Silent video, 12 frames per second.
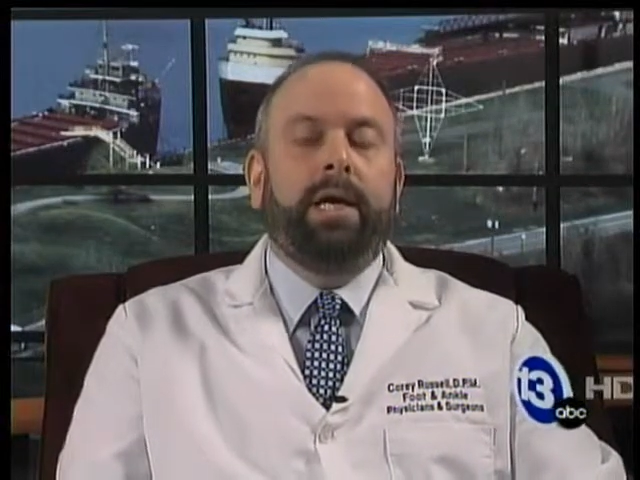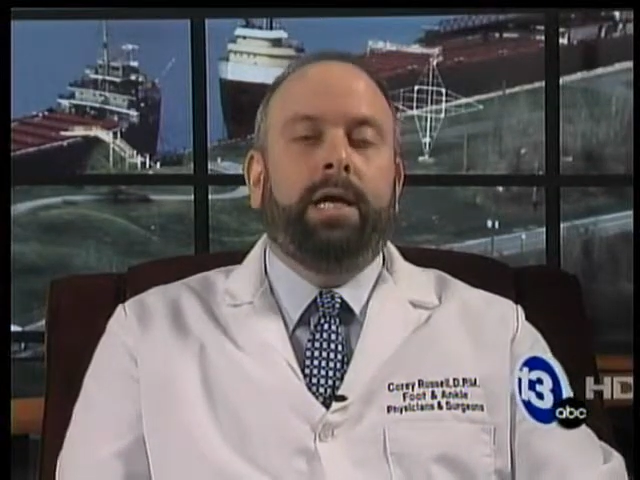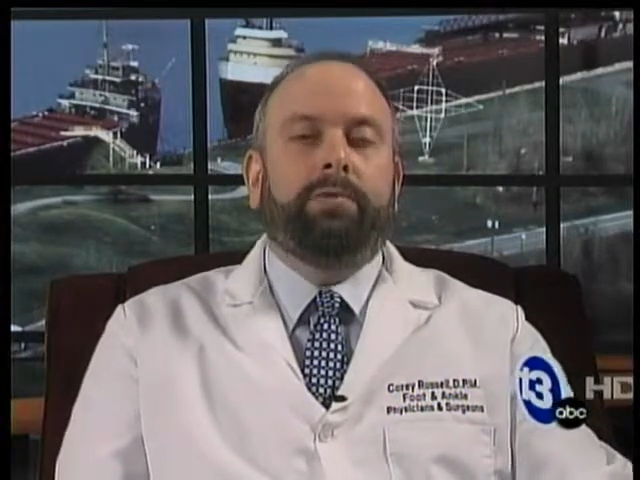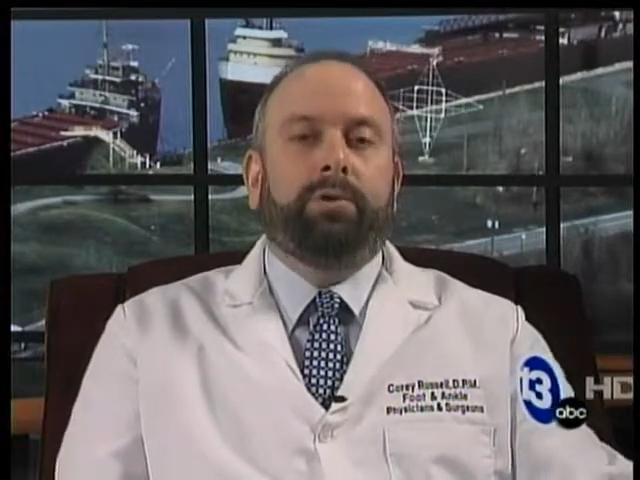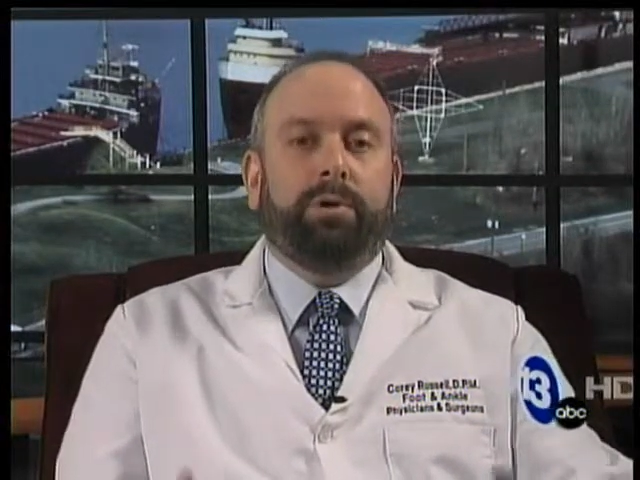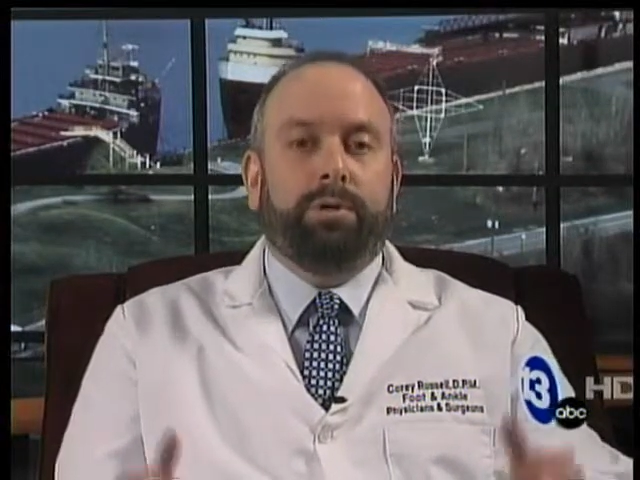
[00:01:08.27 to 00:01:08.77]

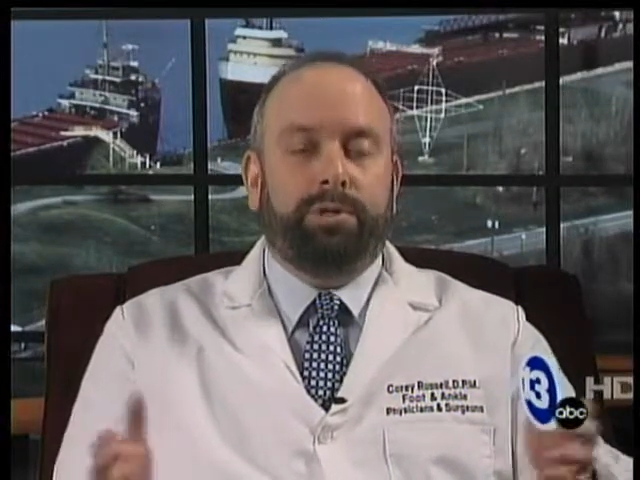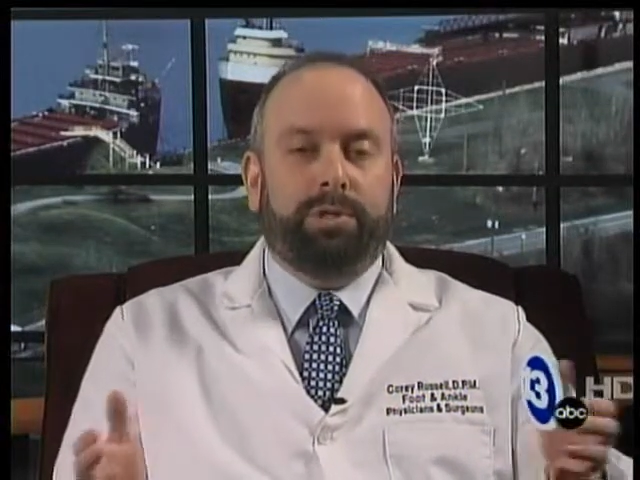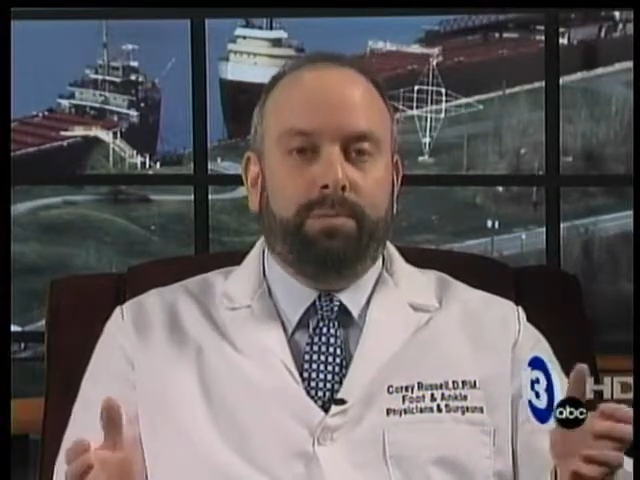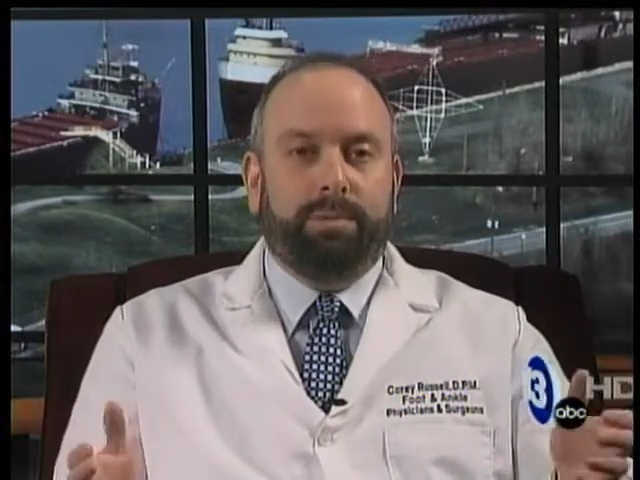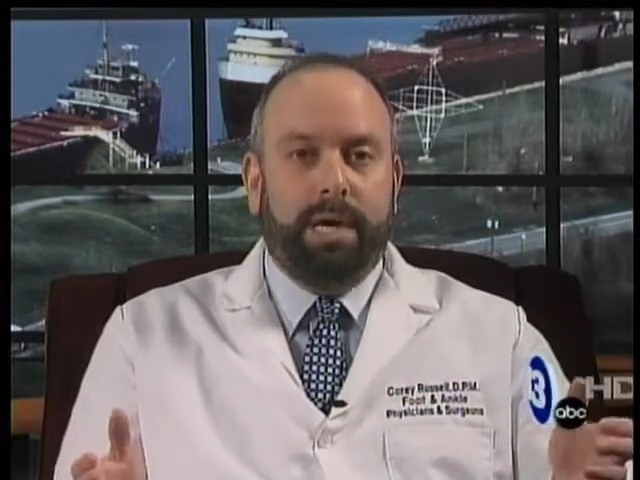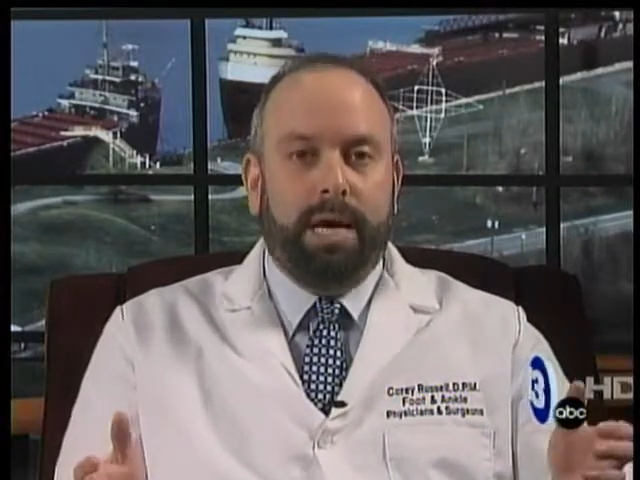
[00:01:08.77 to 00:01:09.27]
And of course,
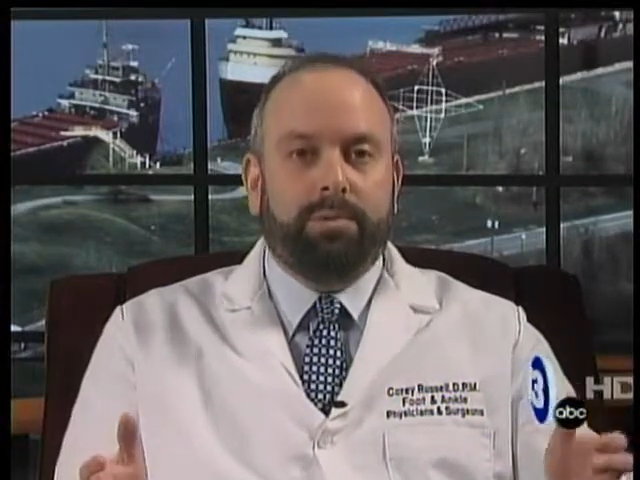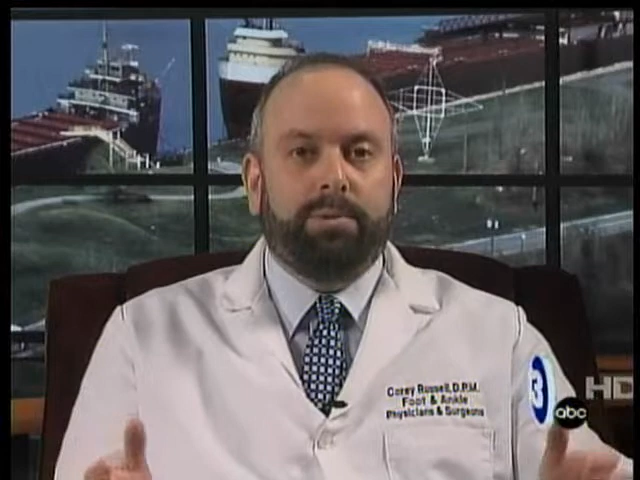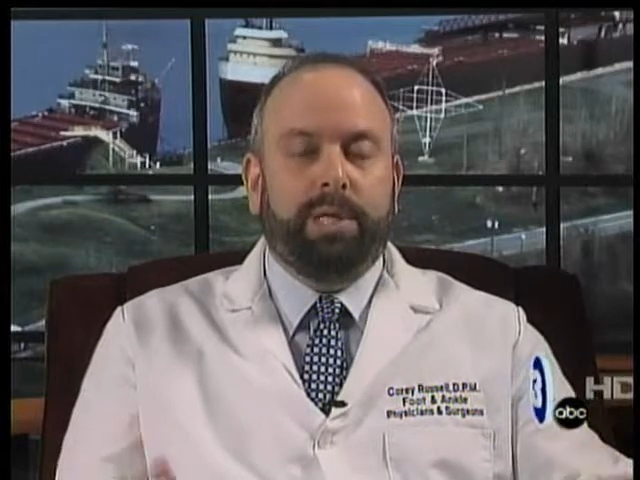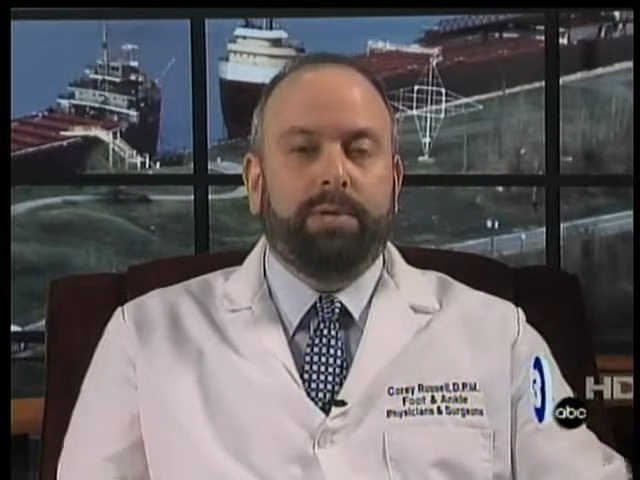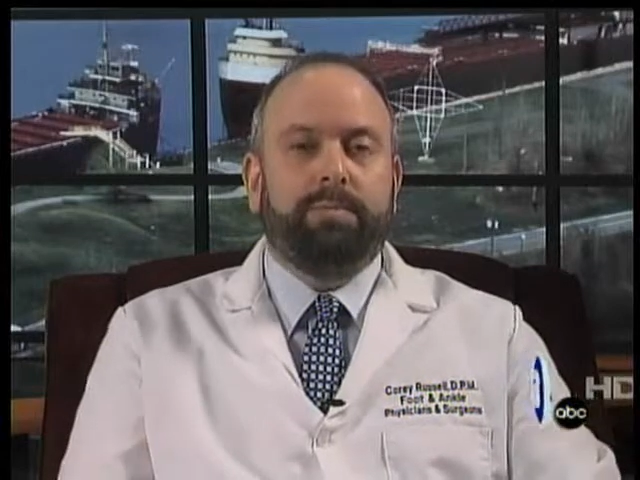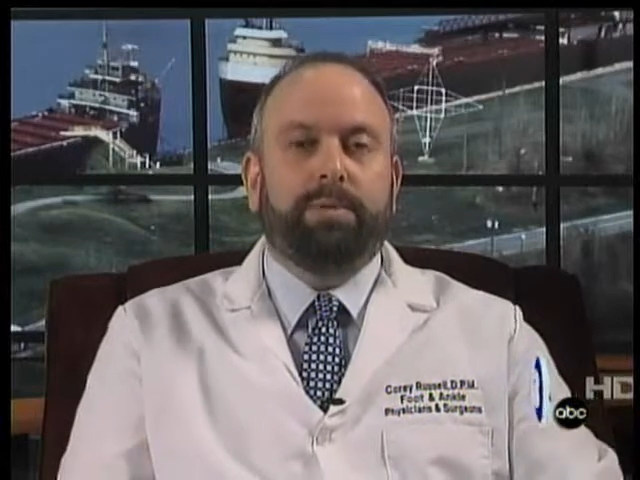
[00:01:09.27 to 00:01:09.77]
sometimes
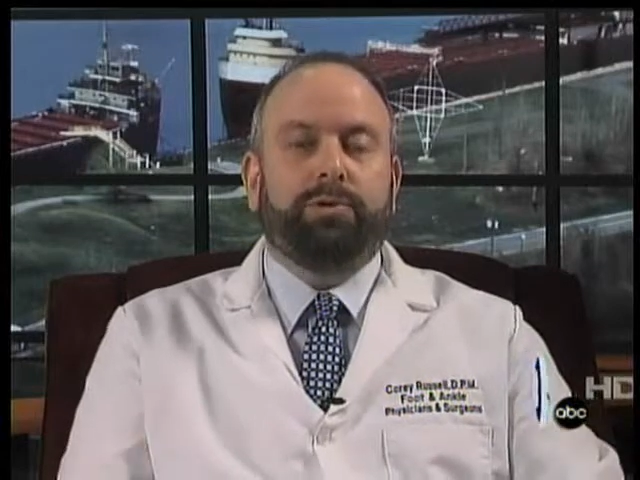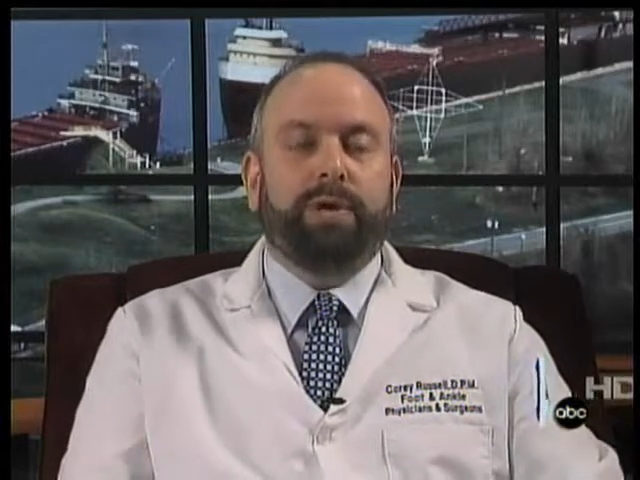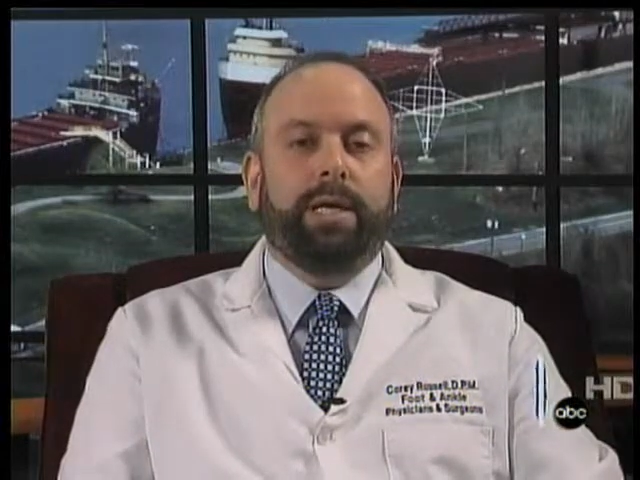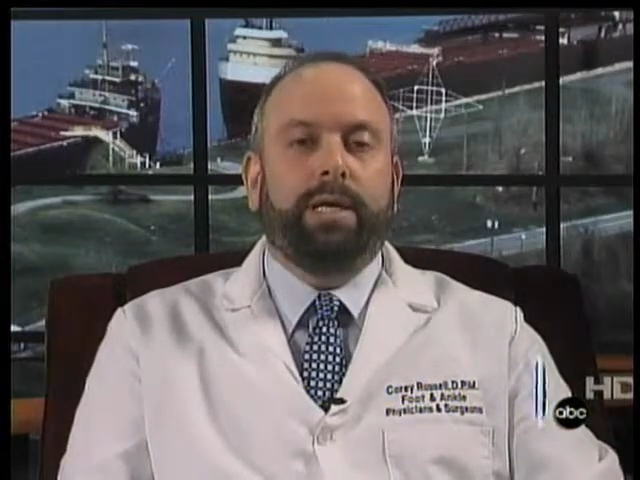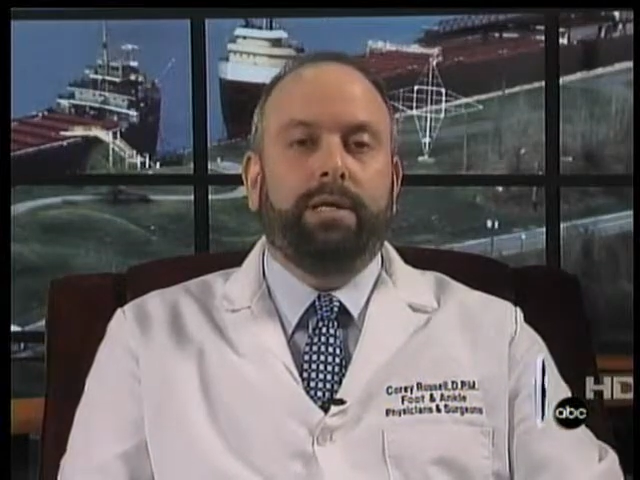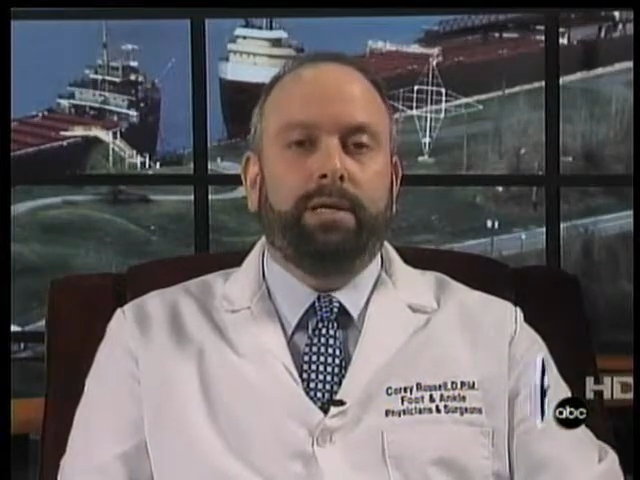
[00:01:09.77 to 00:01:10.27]
we give them the
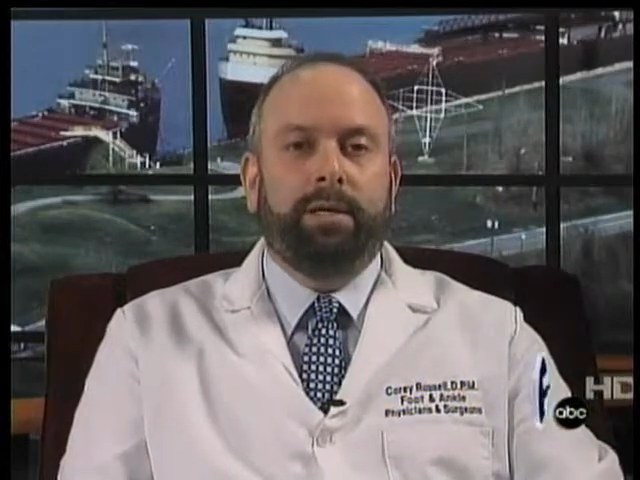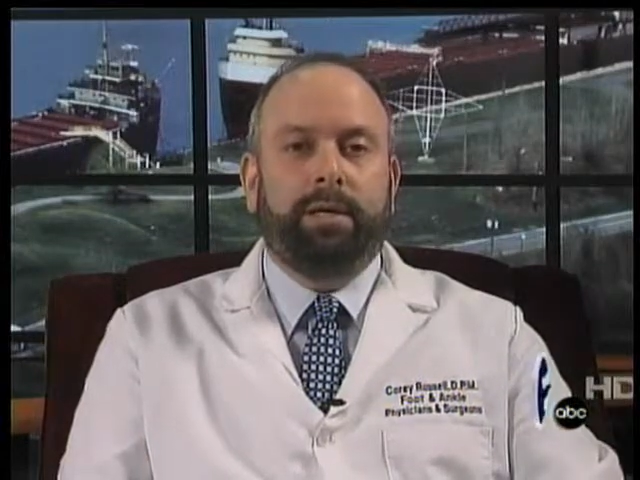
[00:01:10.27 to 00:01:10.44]
dreaded